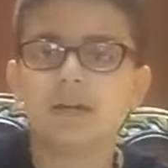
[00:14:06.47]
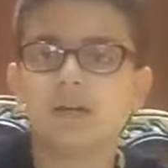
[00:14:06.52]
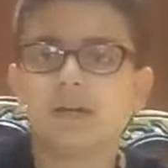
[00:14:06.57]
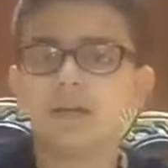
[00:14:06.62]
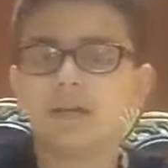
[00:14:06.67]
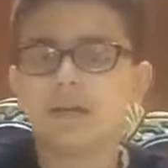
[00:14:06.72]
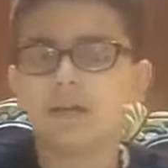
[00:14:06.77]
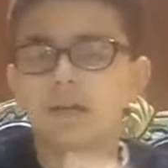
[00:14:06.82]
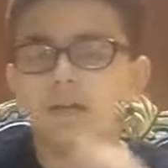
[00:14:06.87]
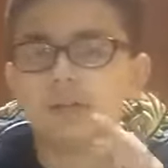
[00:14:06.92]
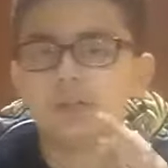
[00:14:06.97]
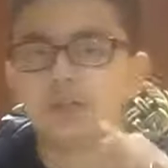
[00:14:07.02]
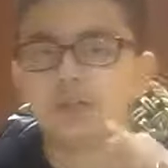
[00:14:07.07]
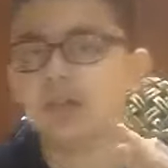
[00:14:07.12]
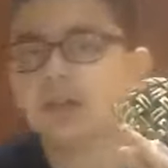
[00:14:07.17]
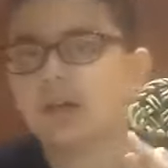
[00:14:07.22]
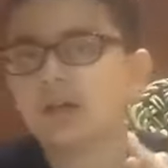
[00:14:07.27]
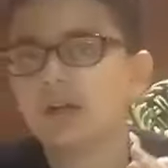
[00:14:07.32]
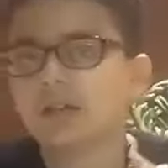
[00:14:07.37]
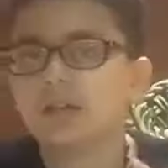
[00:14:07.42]

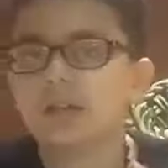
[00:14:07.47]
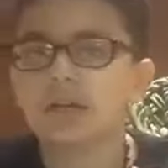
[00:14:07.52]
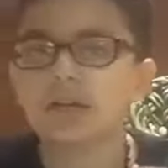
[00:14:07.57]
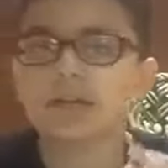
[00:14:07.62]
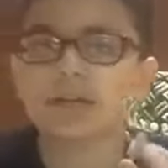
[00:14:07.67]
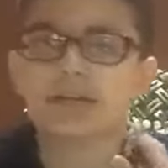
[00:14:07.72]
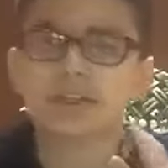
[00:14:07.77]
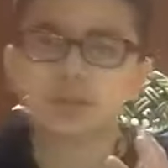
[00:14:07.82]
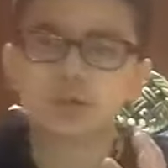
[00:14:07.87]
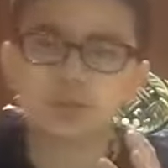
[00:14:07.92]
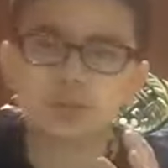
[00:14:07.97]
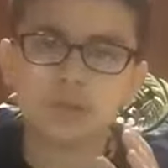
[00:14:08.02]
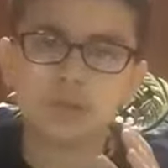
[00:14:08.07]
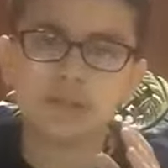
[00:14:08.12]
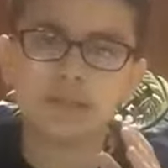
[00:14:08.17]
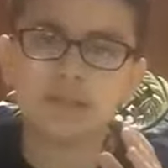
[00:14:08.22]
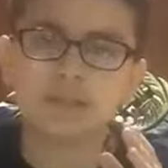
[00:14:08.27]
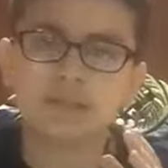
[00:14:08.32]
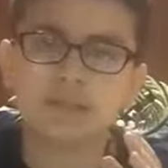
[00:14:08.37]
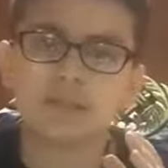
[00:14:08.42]
Inshallah, next week
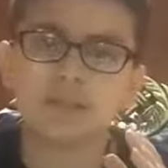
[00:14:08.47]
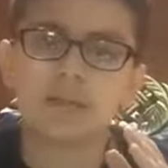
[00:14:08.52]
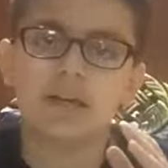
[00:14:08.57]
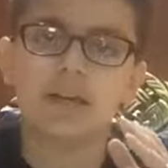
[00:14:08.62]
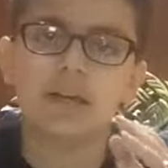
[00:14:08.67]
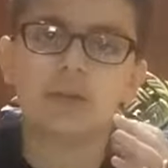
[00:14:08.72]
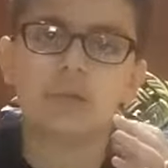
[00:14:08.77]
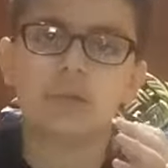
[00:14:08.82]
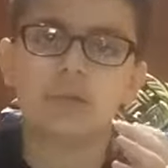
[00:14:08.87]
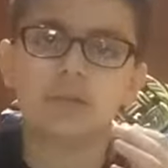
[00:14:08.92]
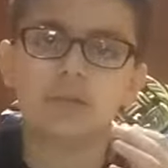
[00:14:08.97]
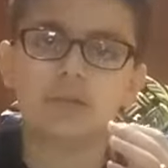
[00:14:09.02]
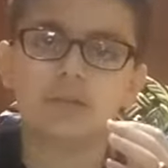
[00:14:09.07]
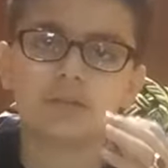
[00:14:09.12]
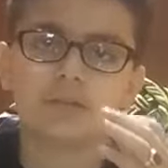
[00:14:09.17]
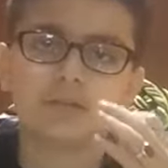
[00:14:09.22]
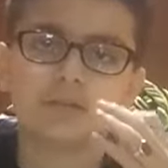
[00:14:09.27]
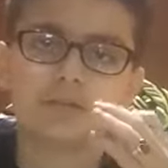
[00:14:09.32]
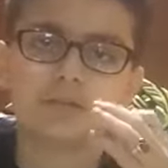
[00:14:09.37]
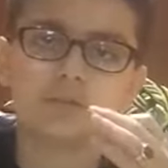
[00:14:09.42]
I wanna see
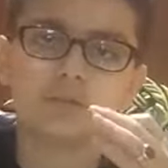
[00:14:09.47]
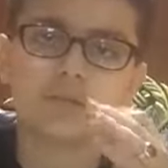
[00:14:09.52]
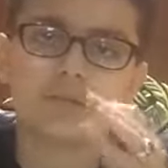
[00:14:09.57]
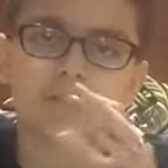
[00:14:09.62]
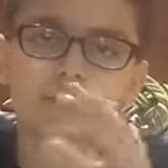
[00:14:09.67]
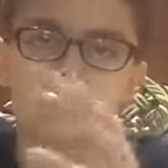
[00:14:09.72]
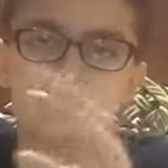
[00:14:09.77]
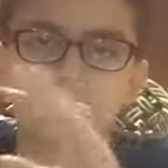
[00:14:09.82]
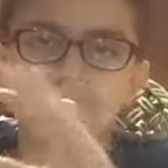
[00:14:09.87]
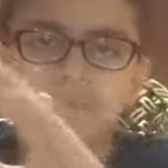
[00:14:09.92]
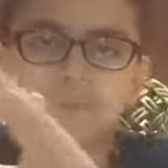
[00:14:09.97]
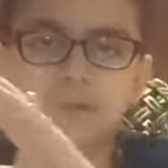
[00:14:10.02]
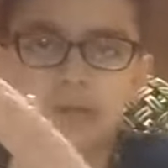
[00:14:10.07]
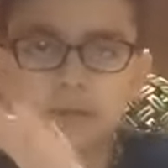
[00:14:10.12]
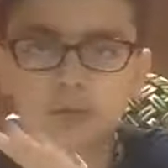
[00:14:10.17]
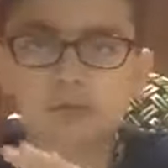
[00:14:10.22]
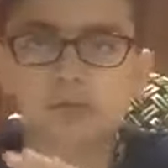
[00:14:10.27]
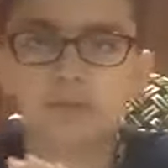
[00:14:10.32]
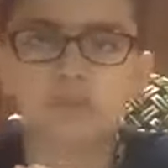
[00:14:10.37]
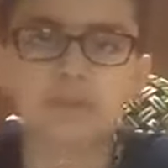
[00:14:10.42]
you guys following
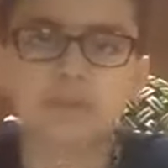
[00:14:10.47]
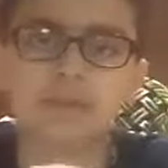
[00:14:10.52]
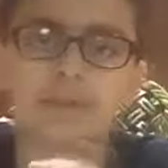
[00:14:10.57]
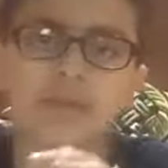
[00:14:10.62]
me.